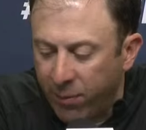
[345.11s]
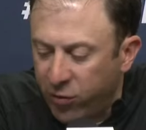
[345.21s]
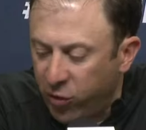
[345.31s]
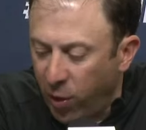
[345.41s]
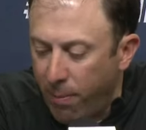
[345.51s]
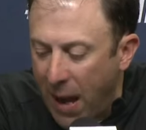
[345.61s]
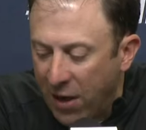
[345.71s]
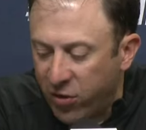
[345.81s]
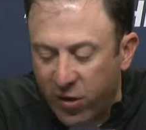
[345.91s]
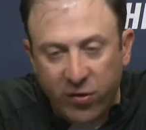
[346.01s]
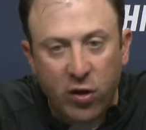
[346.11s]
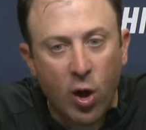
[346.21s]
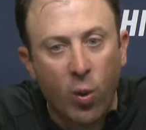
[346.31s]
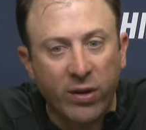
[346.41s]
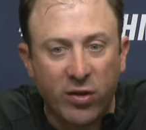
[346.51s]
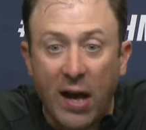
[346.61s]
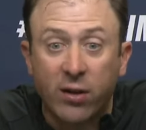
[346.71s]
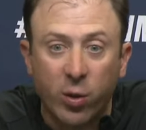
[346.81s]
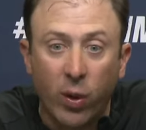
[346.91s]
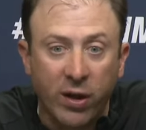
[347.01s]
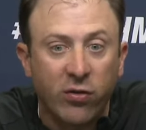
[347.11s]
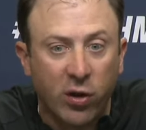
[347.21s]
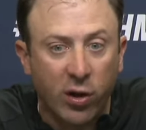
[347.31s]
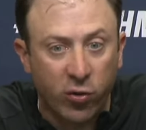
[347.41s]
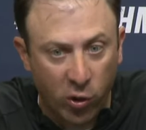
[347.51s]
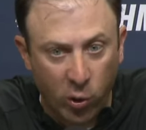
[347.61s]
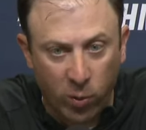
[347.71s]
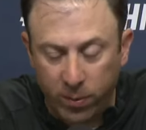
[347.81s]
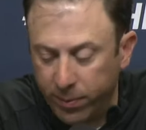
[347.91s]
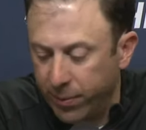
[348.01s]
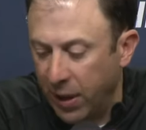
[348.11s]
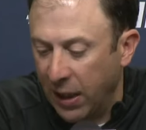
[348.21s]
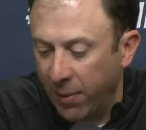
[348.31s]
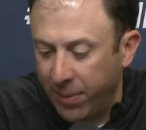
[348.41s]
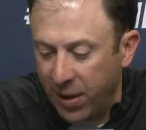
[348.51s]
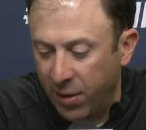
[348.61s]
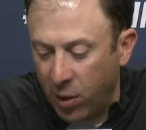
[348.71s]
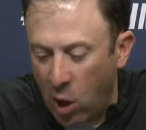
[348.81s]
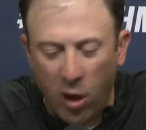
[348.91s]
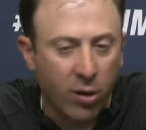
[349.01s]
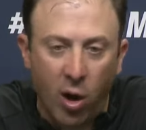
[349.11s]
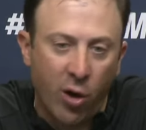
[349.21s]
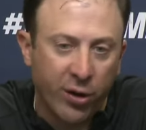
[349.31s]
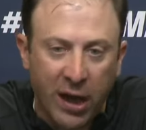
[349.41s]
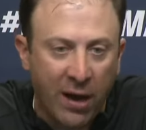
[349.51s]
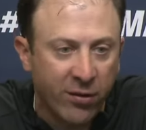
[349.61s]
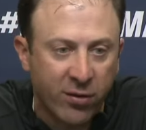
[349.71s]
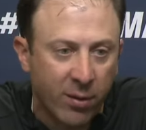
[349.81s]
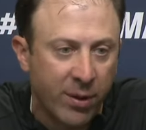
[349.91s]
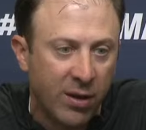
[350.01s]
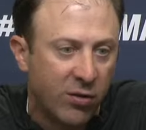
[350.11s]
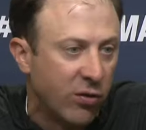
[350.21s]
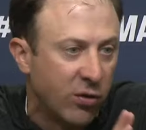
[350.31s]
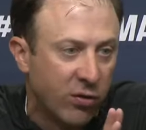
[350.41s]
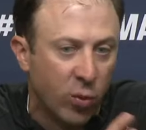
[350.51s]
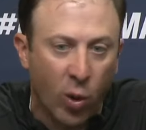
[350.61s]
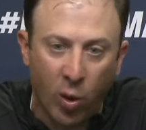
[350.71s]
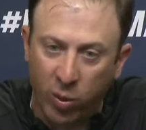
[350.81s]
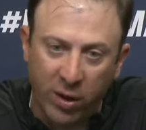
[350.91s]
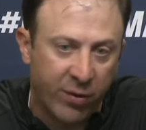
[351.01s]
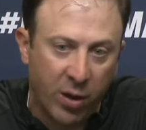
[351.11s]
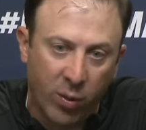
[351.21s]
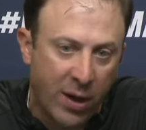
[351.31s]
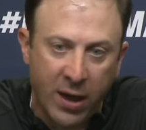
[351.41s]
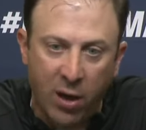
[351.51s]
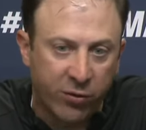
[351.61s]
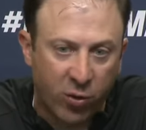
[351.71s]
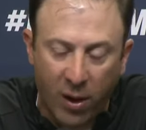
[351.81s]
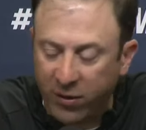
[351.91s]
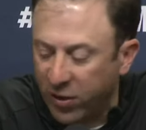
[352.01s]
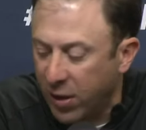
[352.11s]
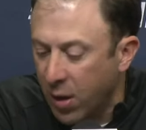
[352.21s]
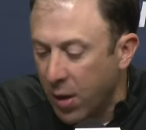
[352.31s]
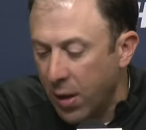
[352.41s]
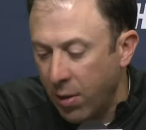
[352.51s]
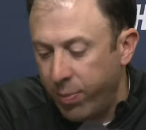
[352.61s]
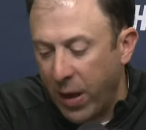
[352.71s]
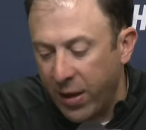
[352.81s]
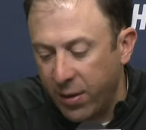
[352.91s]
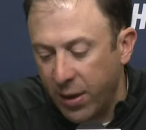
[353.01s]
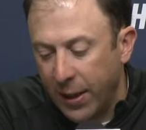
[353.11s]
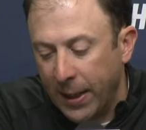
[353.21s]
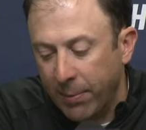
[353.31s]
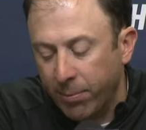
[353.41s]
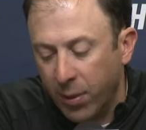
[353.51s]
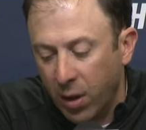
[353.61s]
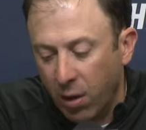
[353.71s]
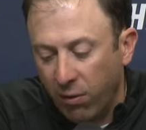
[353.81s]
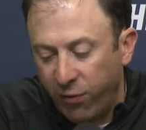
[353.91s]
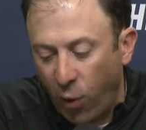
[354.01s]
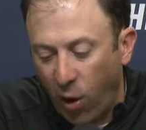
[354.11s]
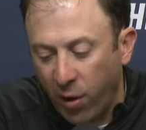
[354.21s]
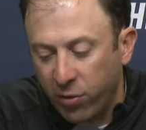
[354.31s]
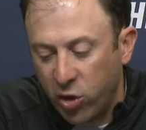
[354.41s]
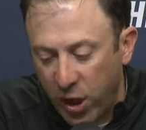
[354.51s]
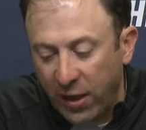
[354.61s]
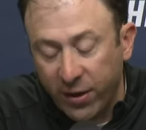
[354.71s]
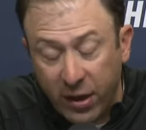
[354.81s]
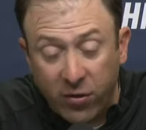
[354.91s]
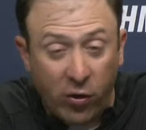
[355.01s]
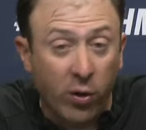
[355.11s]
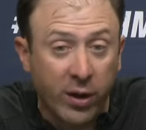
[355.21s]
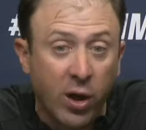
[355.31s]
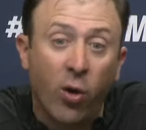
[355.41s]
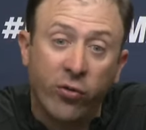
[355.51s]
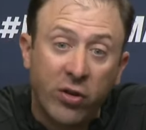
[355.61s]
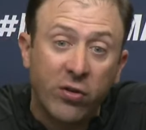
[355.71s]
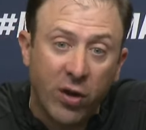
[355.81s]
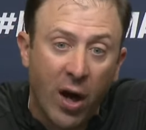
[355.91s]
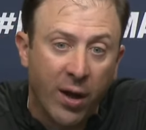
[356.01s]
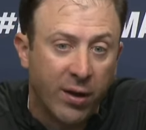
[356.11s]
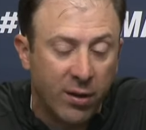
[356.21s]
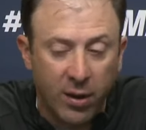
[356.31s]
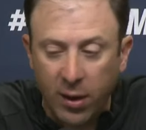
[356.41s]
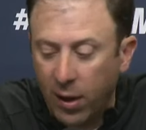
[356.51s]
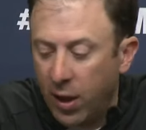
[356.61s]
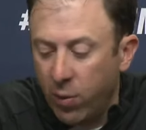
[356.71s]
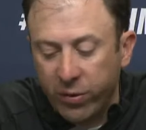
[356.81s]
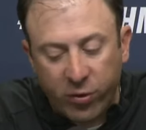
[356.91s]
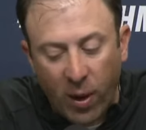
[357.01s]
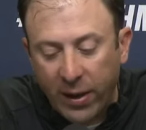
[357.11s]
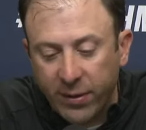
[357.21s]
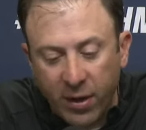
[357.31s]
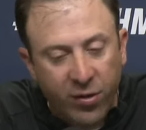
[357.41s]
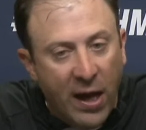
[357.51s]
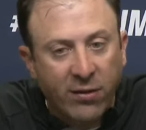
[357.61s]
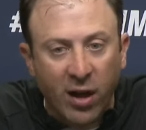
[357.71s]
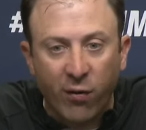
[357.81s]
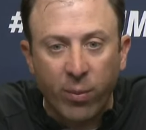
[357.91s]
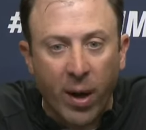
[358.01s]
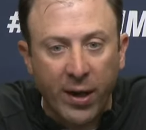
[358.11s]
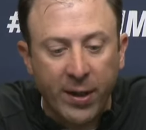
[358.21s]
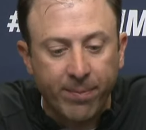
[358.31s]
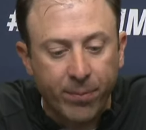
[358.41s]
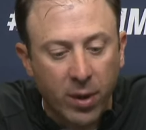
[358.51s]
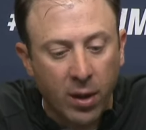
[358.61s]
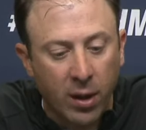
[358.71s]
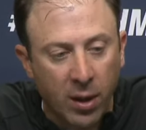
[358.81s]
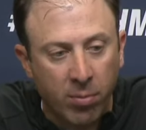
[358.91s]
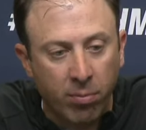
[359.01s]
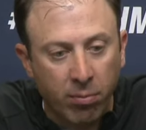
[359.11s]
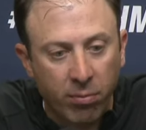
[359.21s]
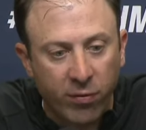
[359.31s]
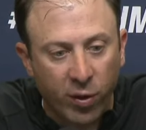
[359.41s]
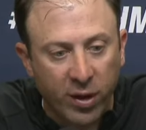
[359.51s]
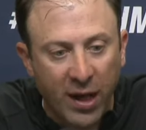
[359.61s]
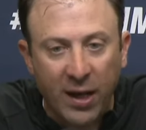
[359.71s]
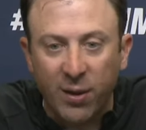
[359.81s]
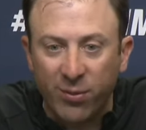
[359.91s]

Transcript: sure Mash doesn't know exactly what he's going to do, and all the guys. I mean, this is just the world we're living in right now. It's crazy. But for Jalen, he certainly knows he's done, and he was great. He thanked everybody for getting